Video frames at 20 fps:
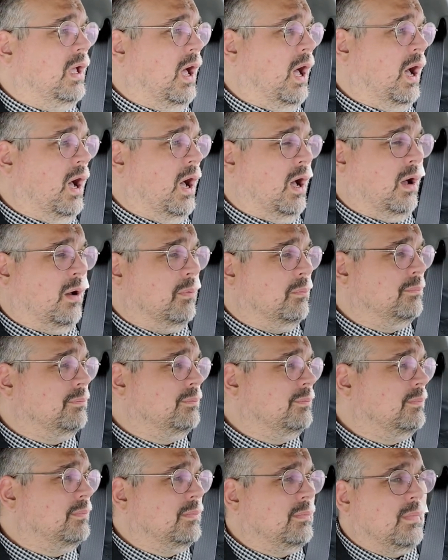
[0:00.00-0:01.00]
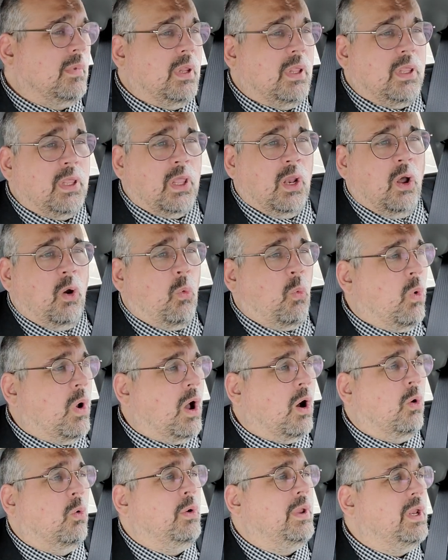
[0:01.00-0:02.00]
Um, you know,
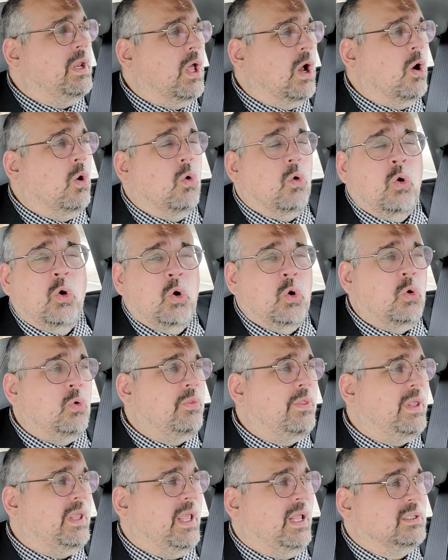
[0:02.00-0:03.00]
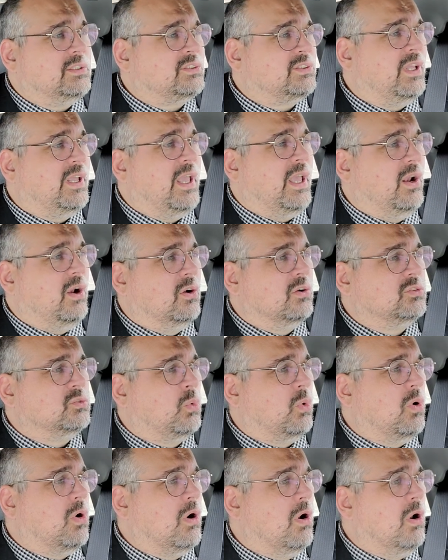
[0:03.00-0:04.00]
well, we know who the instigators
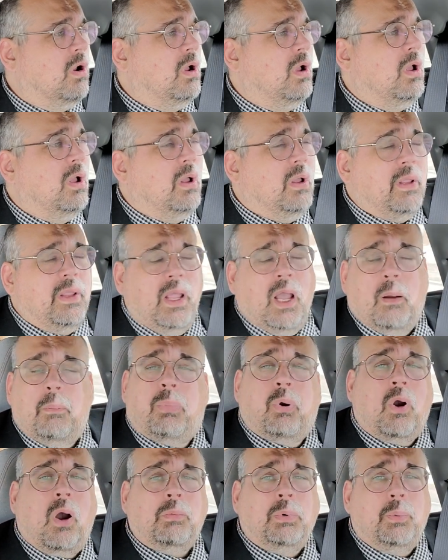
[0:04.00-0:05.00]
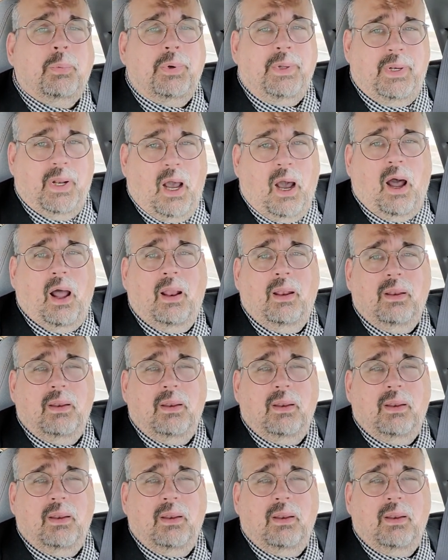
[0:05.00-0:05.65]
were. Yeah, probably not.